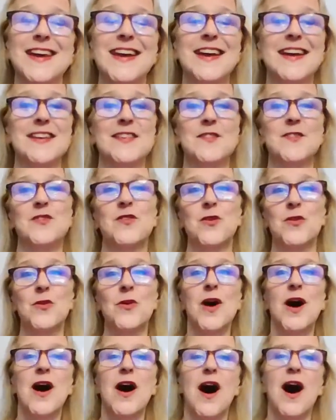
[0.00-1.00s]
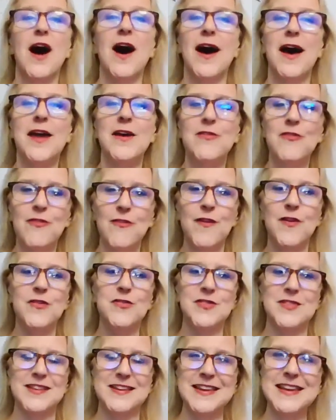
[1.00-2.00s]
And so I
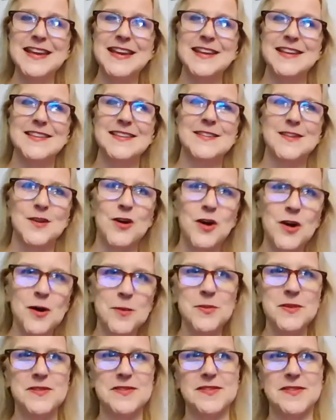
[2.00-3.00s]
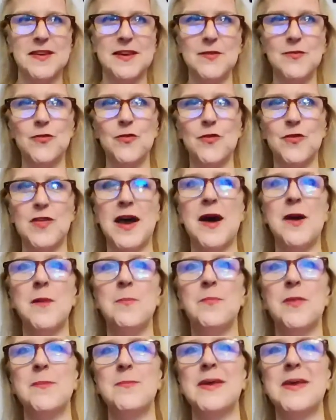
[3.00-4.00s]
felt the need to compensate for
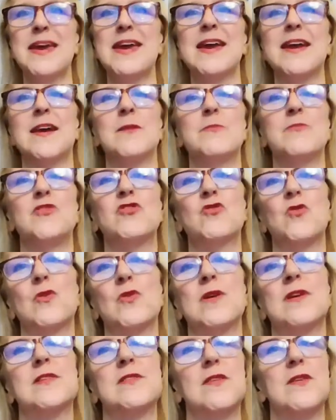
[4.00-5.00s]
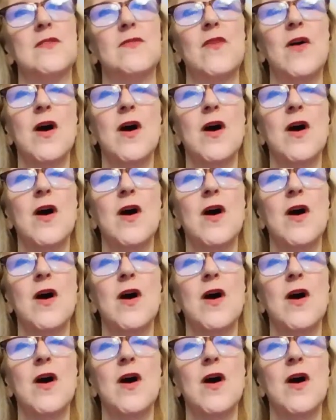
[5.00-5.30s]
that by making up stories of